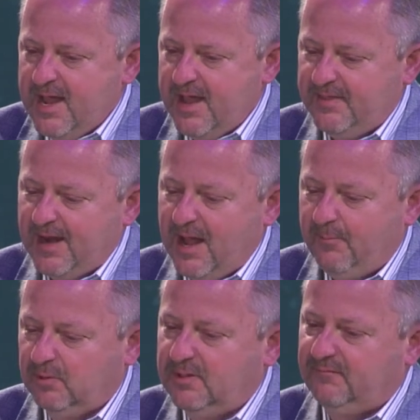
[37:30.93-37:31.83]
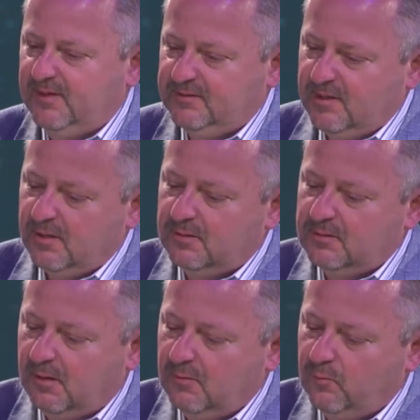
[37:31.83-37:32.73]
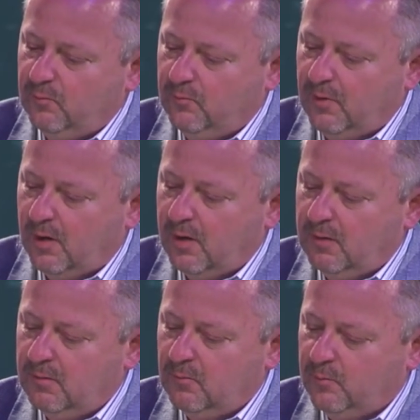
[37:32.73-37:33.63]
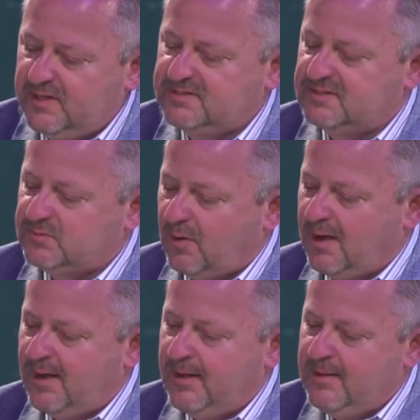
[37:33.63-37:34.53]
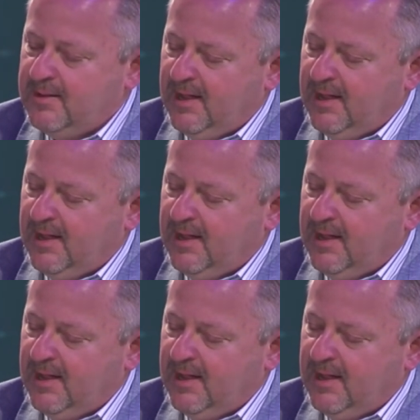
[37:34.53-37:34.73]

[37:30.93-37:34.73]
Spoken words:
And then I believe that there are reasons why